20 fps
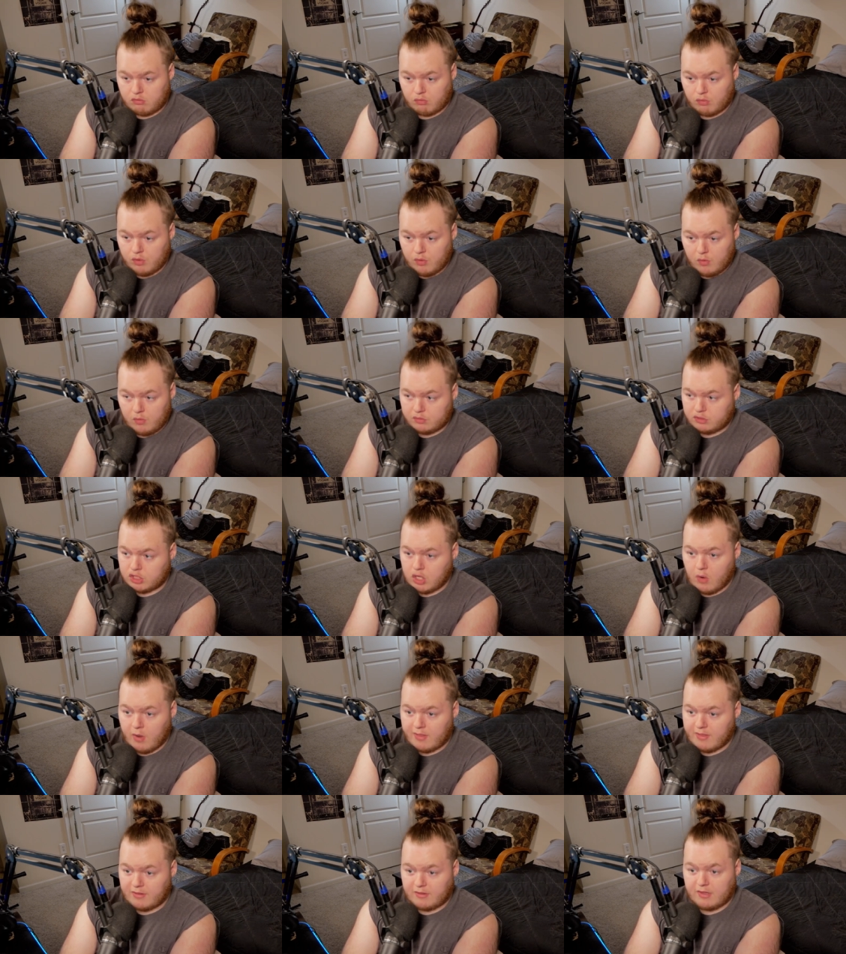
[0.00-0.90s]
crew
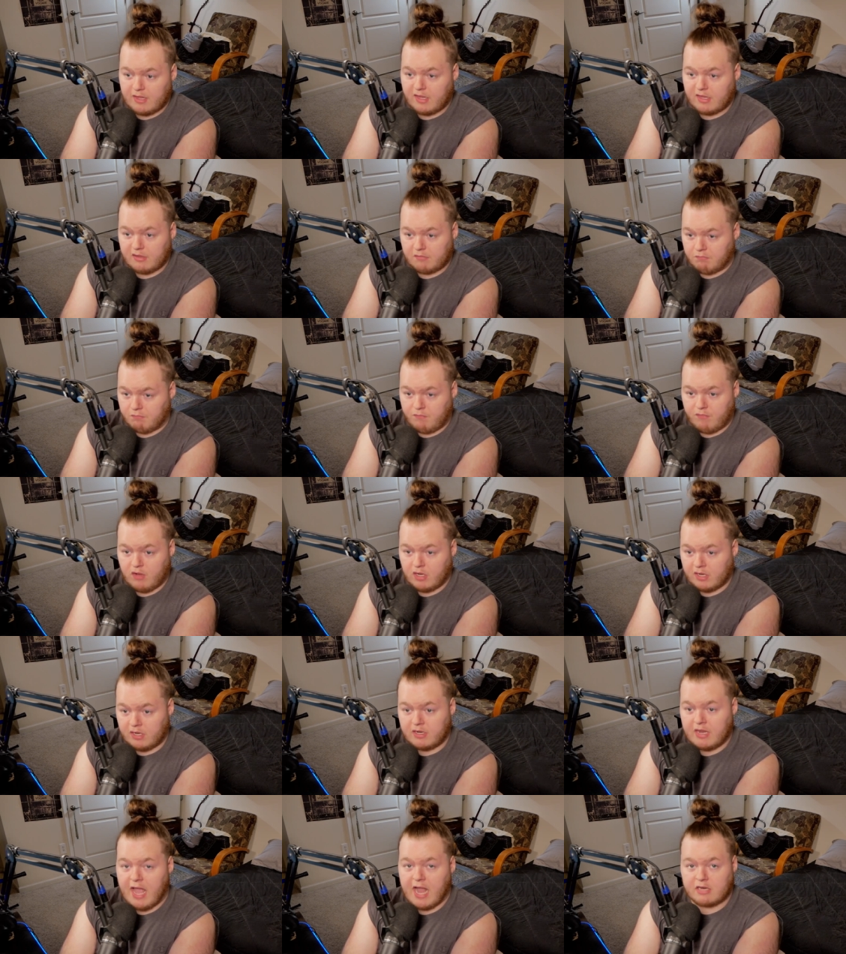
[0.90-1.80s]
showing that they can
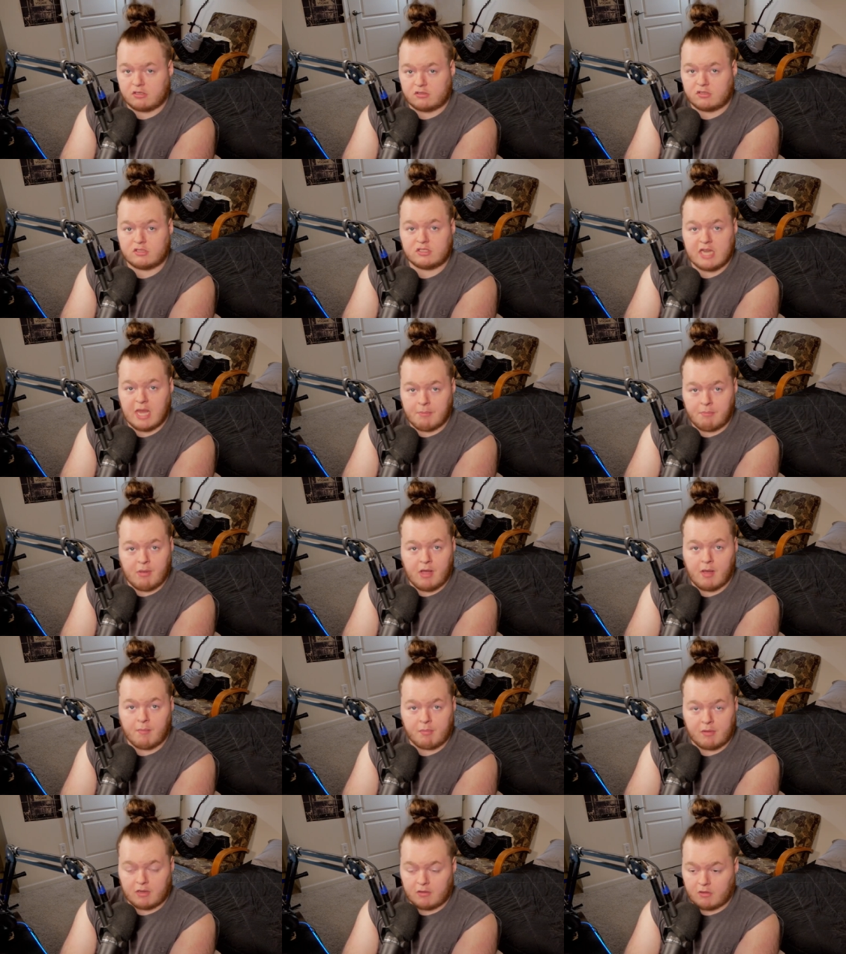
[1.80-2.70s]
fucking actually step
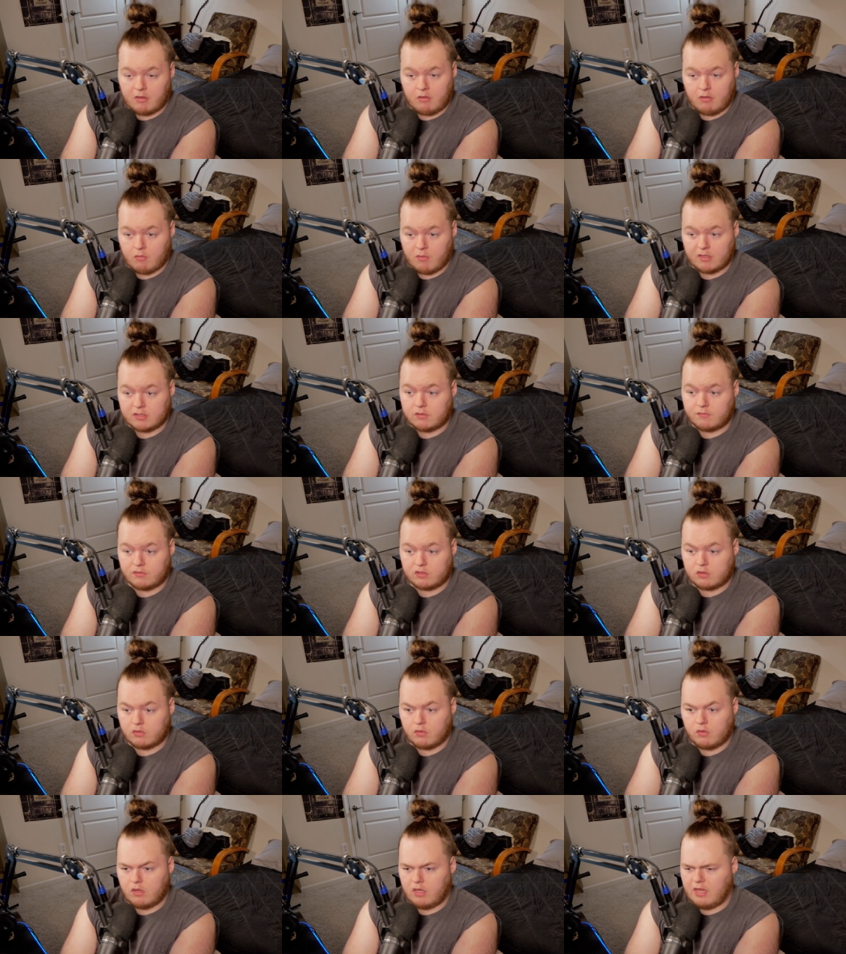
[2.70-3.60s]
up, and the rest of
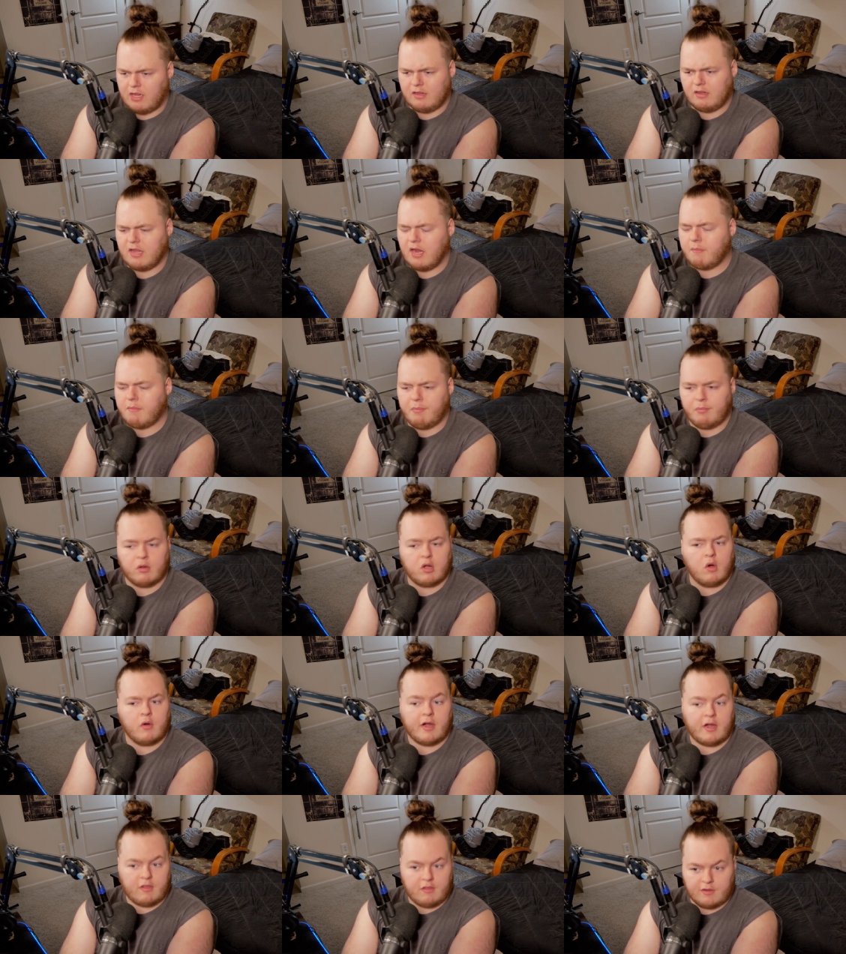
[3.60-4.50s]
his crew. A lot of people
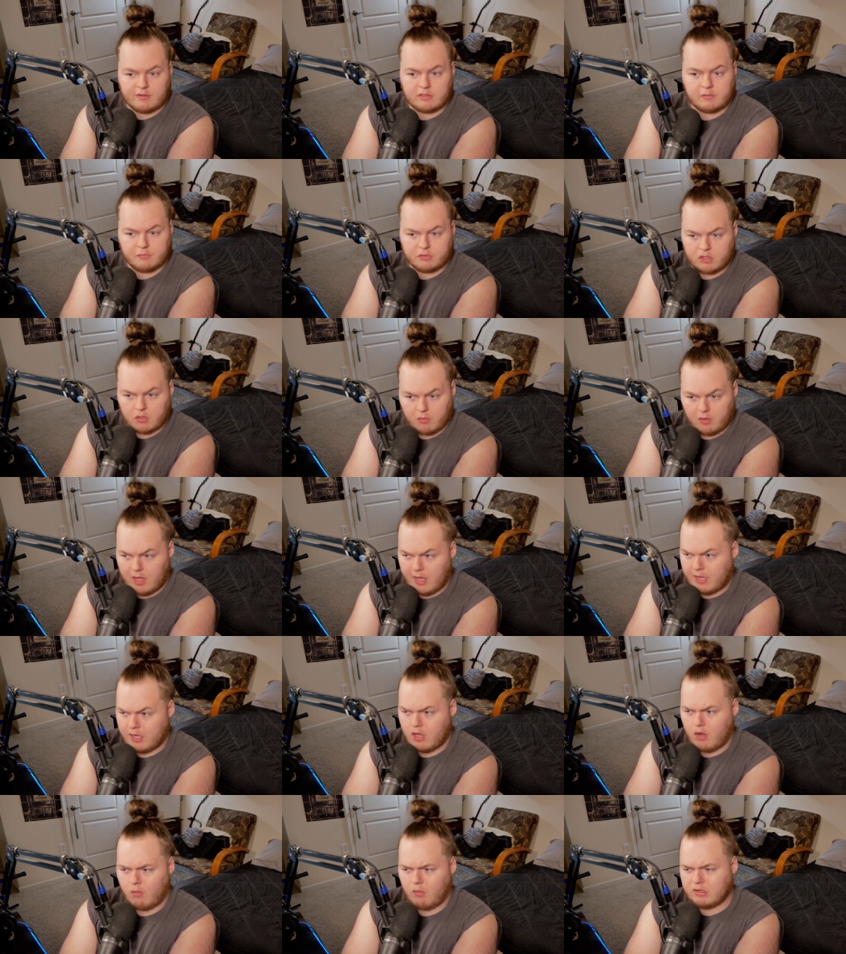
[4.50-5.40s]
going into this, I'm sure, were
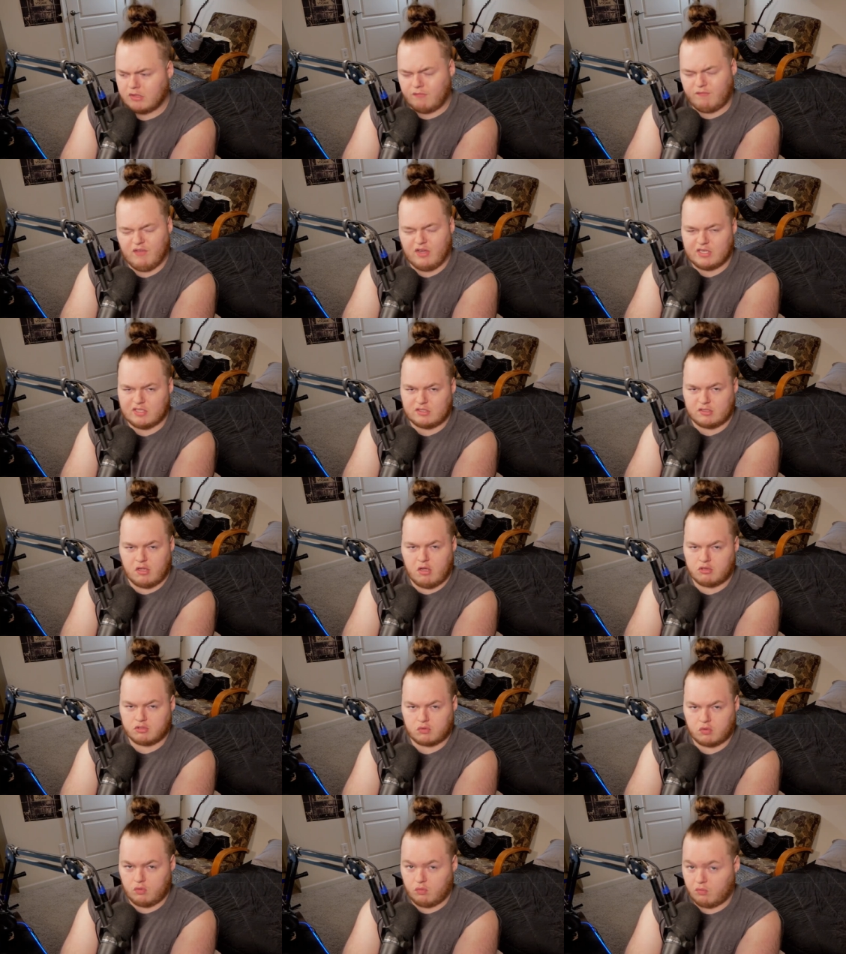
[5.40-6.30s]
like, "Yo, what the fuck is
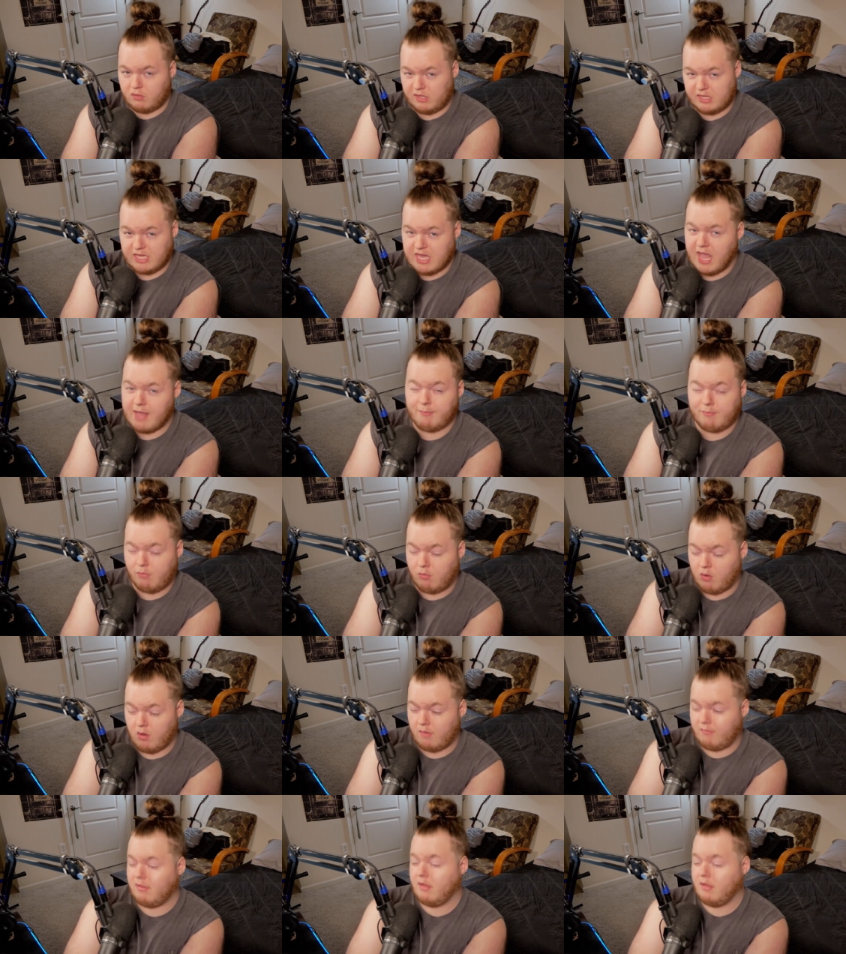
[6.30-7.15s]
Law's crew really capable